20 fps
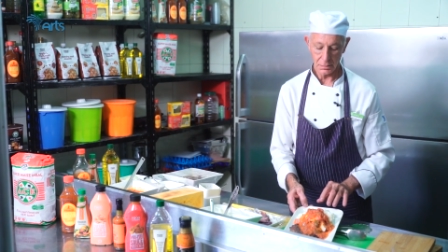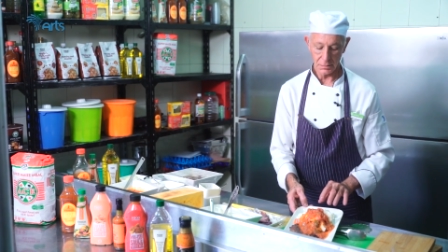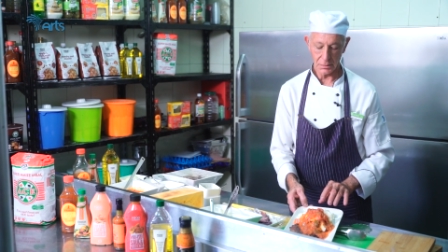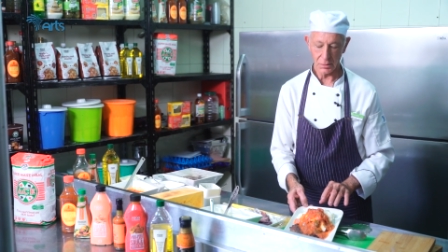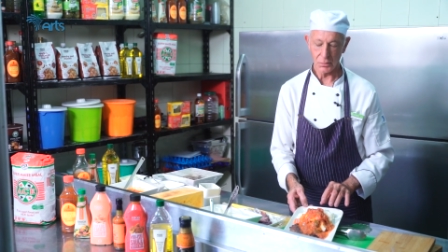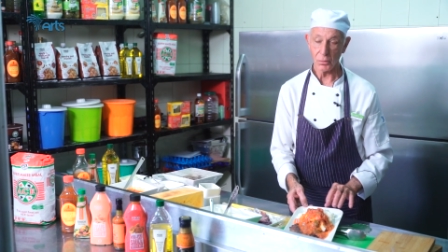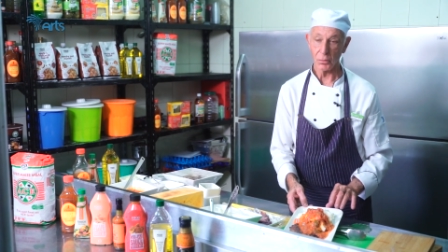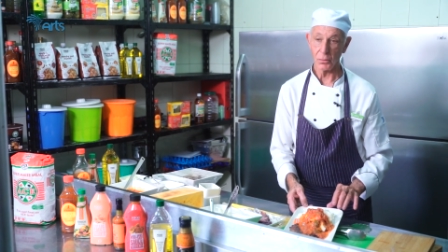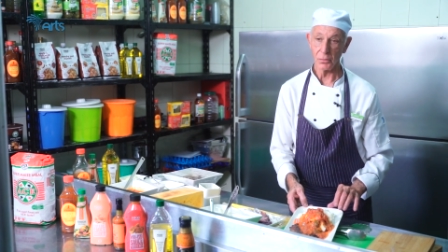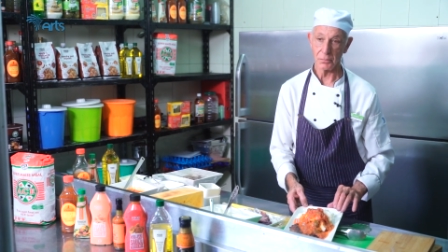
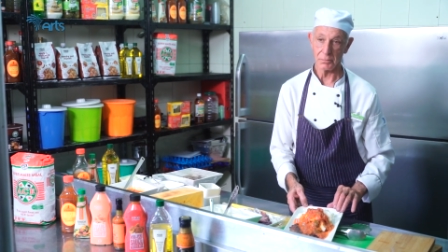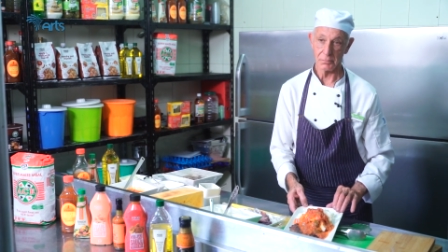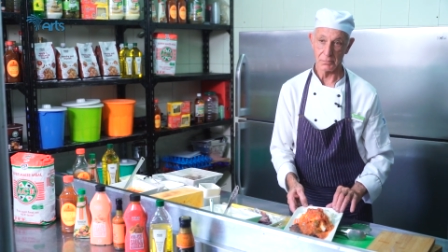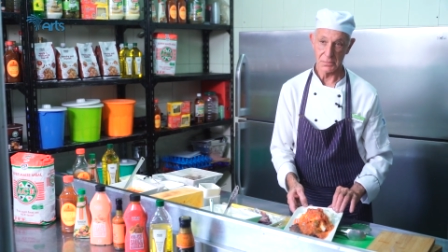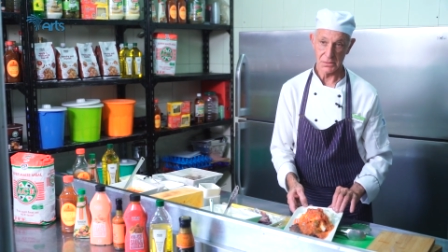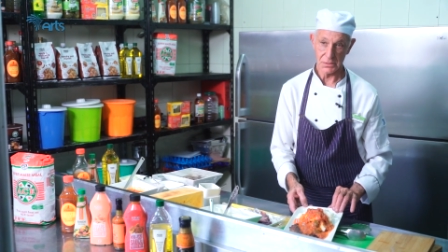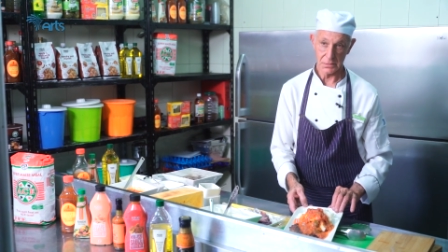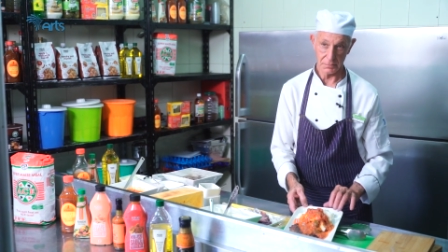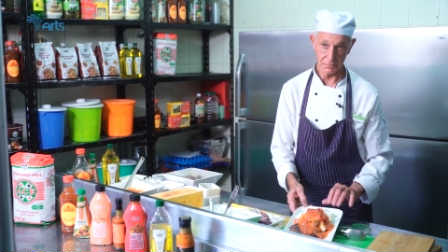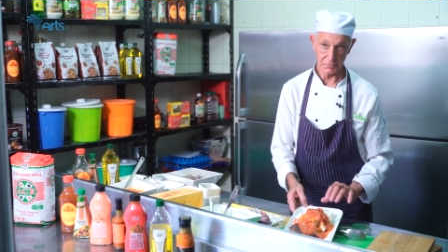the
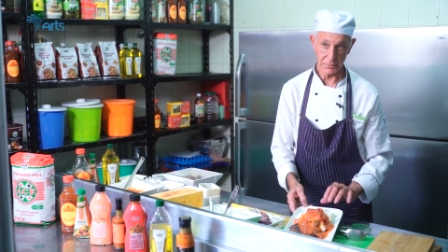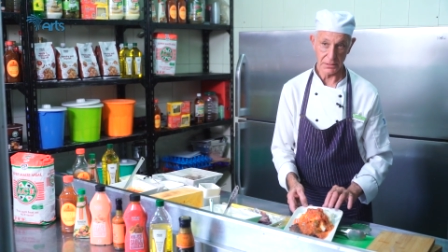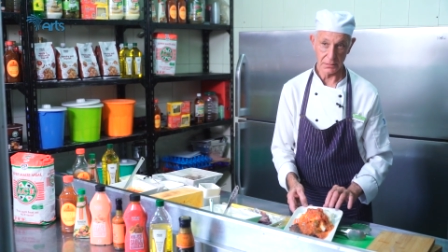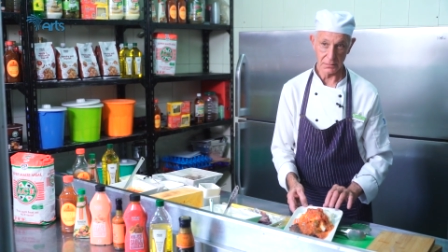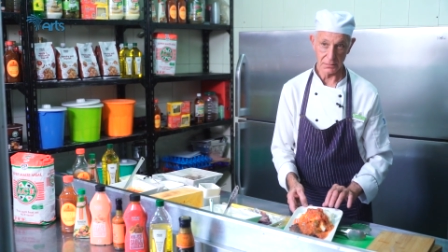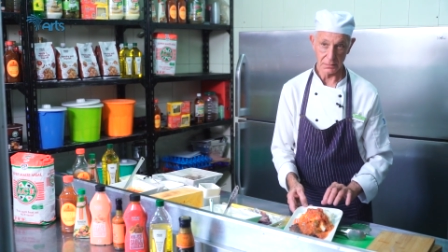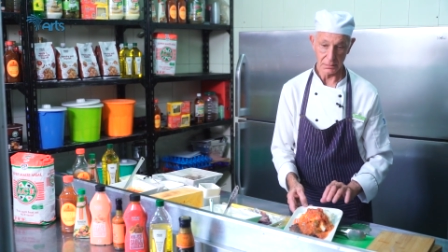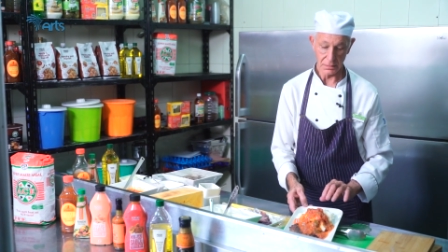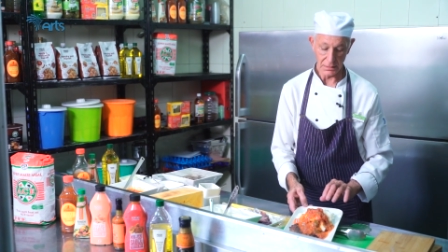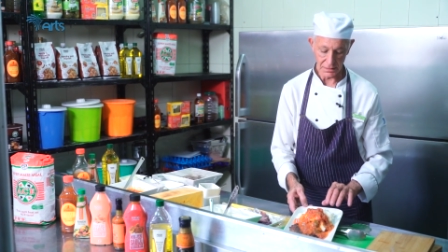corn
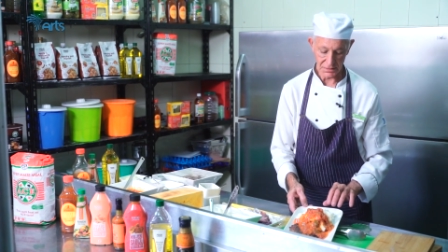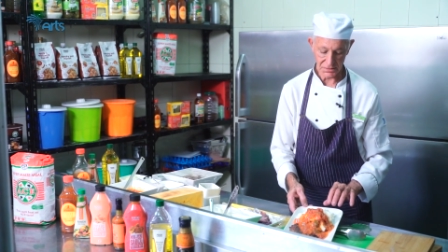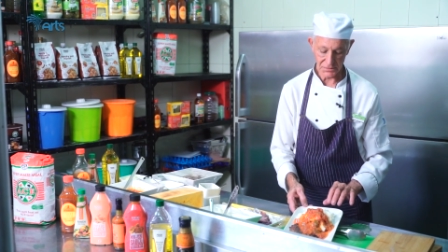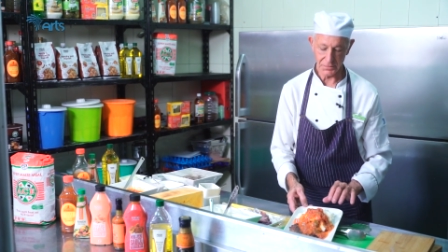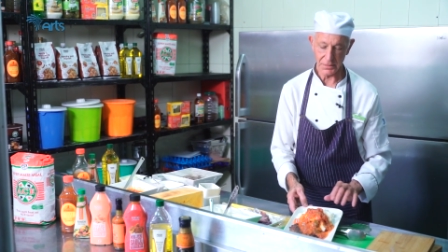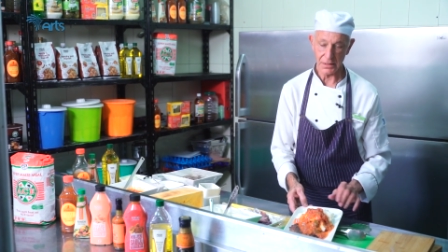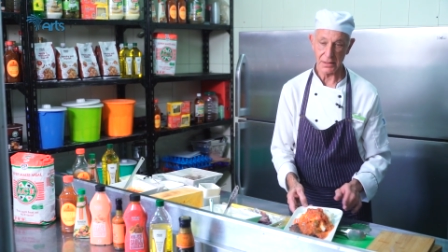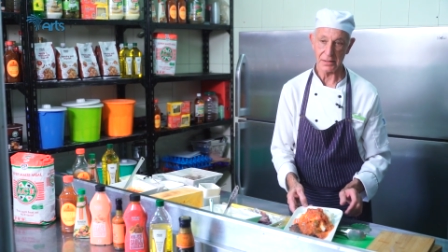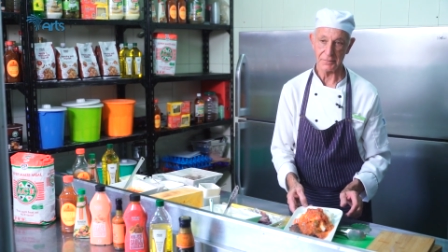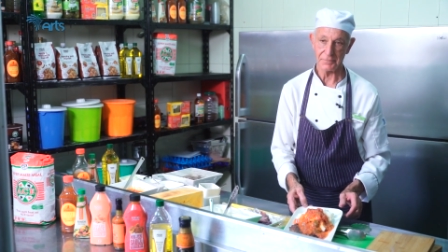meal as
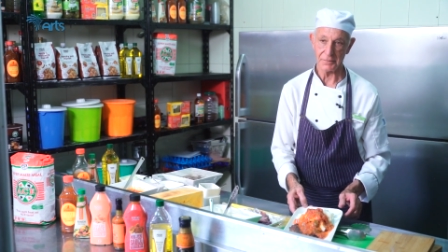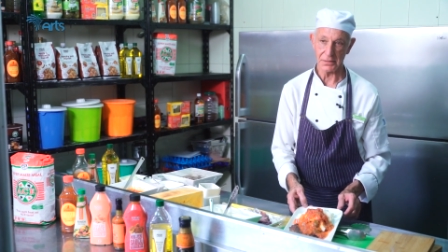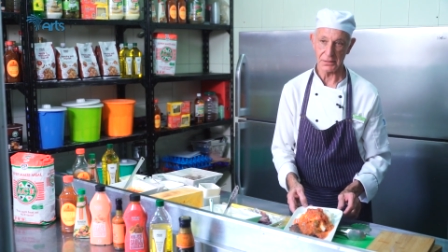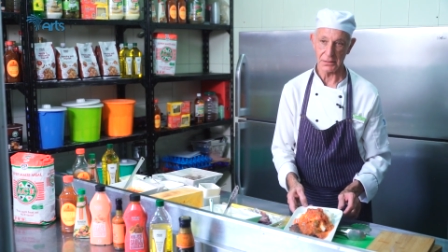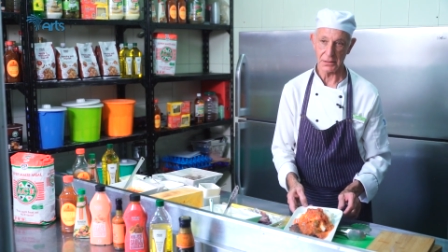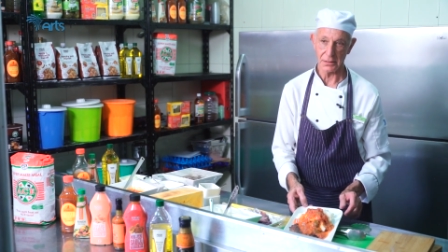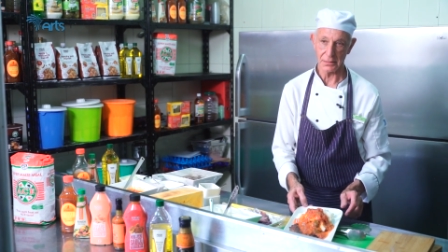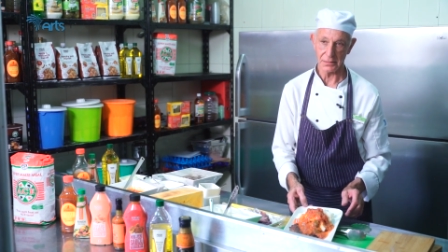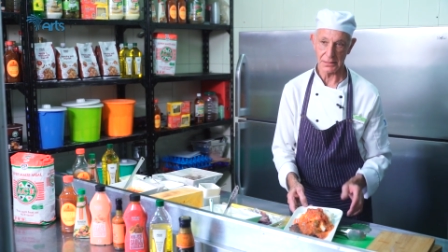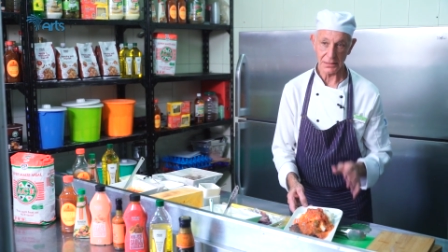we have it here.